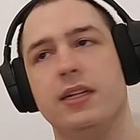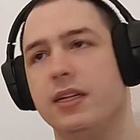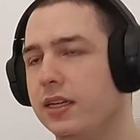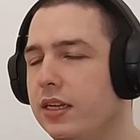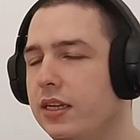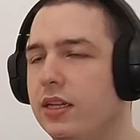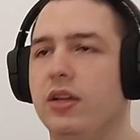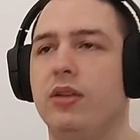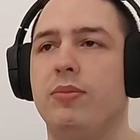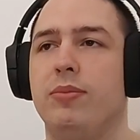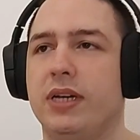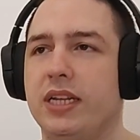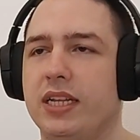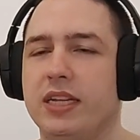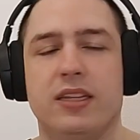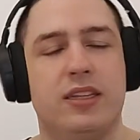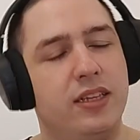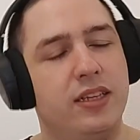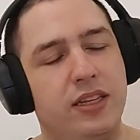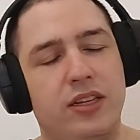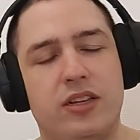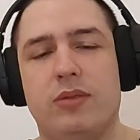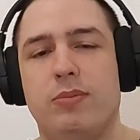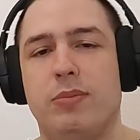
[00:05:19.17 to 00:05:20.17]
Not bad,
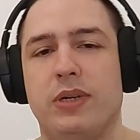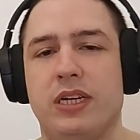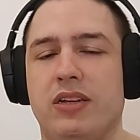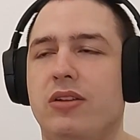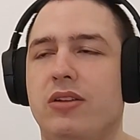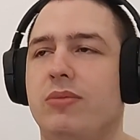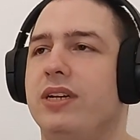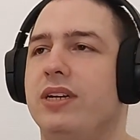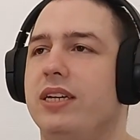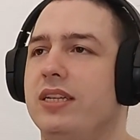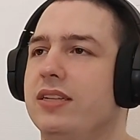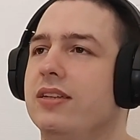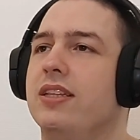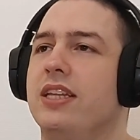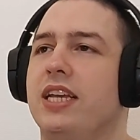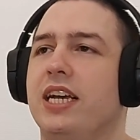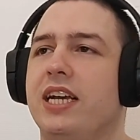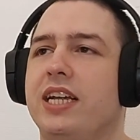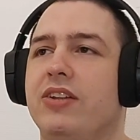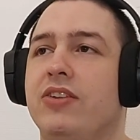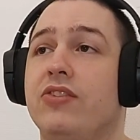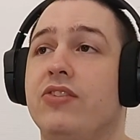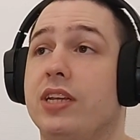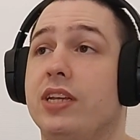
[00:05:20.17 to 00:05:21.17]
not bad, not bad. I
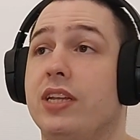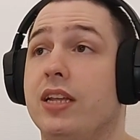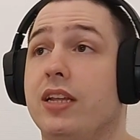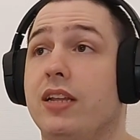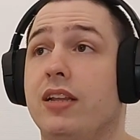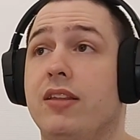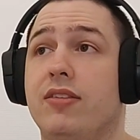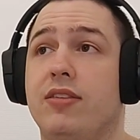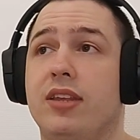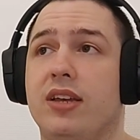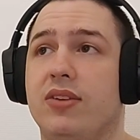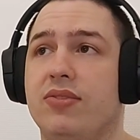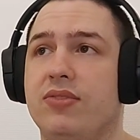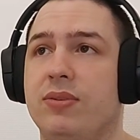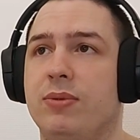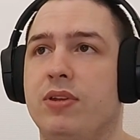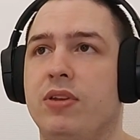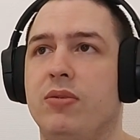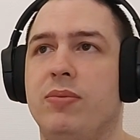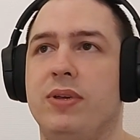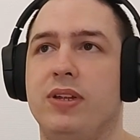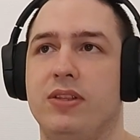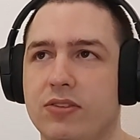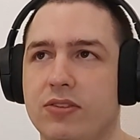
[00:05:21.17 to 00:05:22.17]
don't check that little SSERAFIM in a
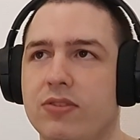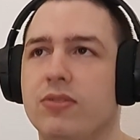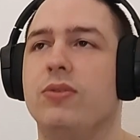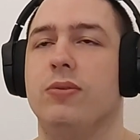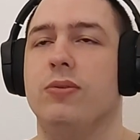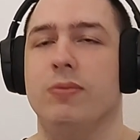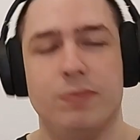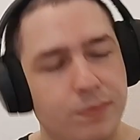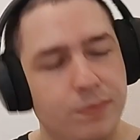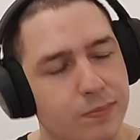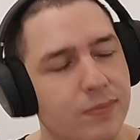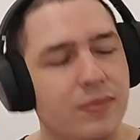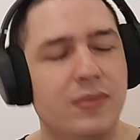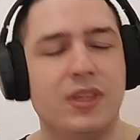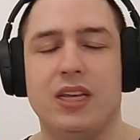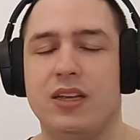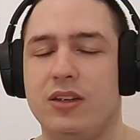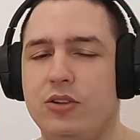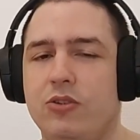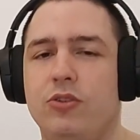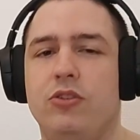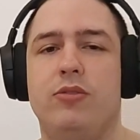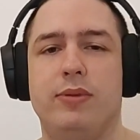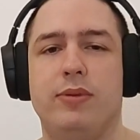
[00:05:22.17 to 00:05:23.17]
bit, so
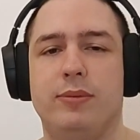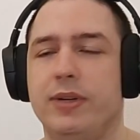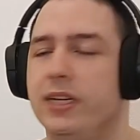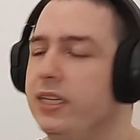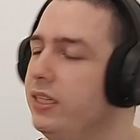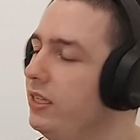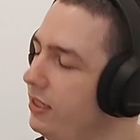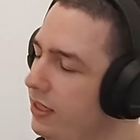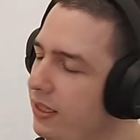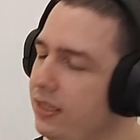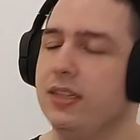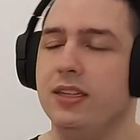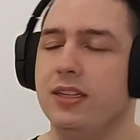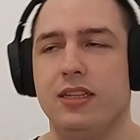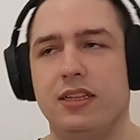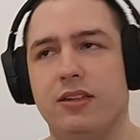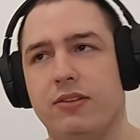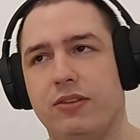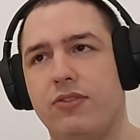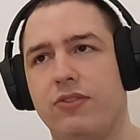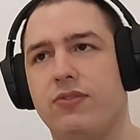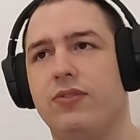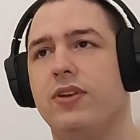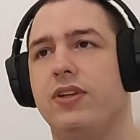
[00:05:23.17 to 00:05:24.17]
good to be back. That
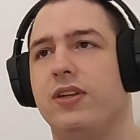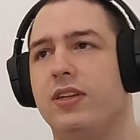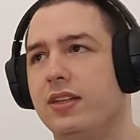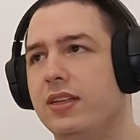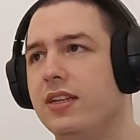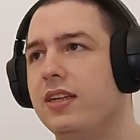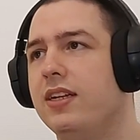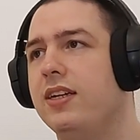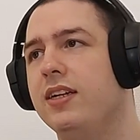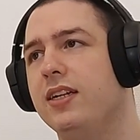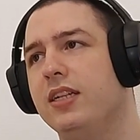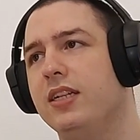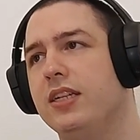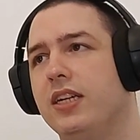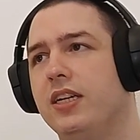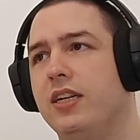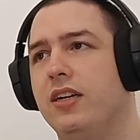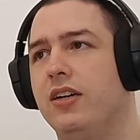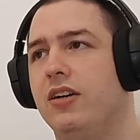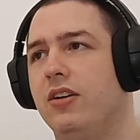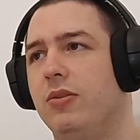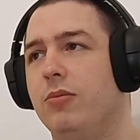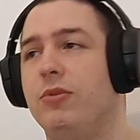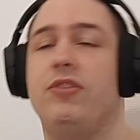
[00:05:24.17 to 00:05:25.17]
was fun.
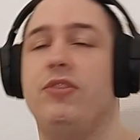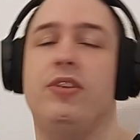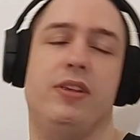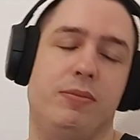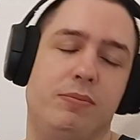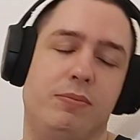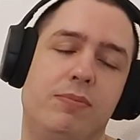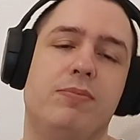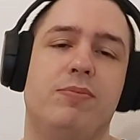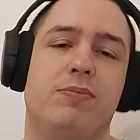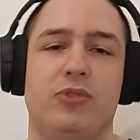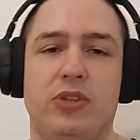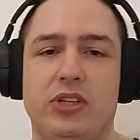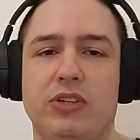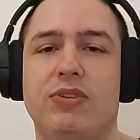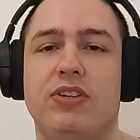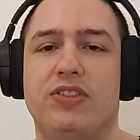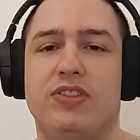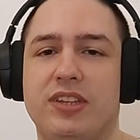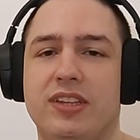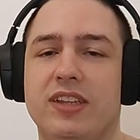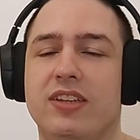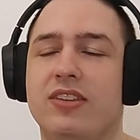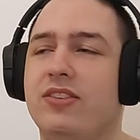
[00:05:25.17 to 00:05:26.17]
Obviously, pretty crazy
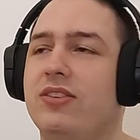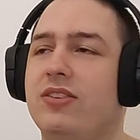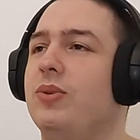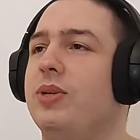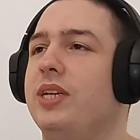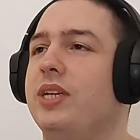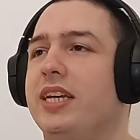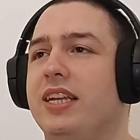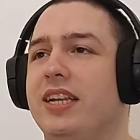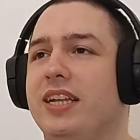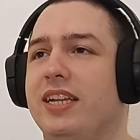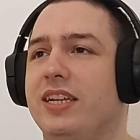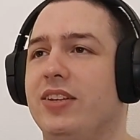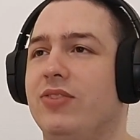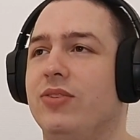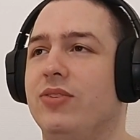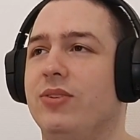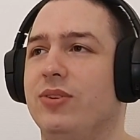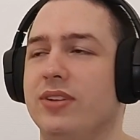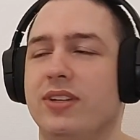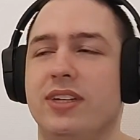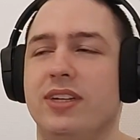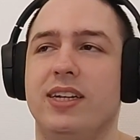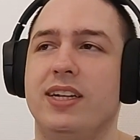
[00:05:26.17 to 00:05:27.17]
dance again, like the
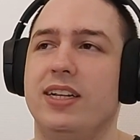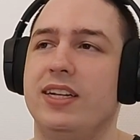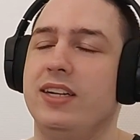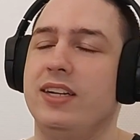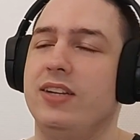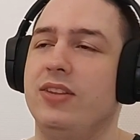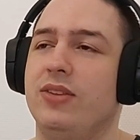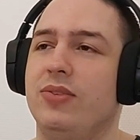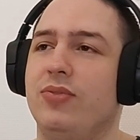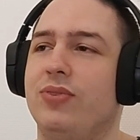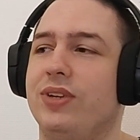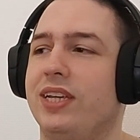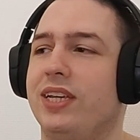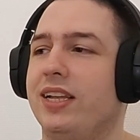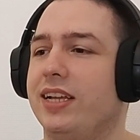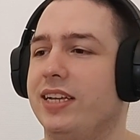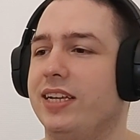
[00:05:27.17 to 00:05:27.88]
freaking